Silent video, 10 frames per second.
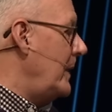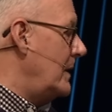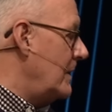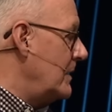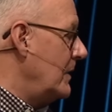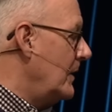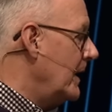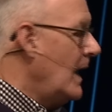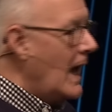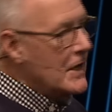me to do and
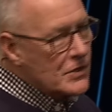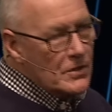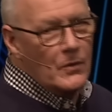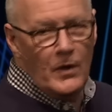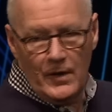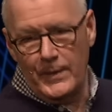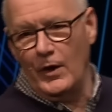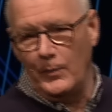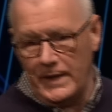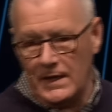I sure want to be
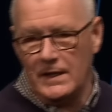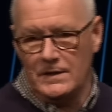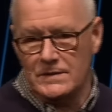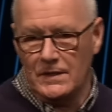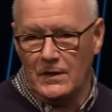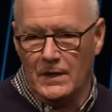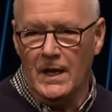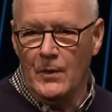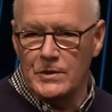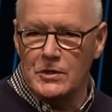obedient to you and
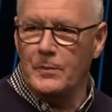would you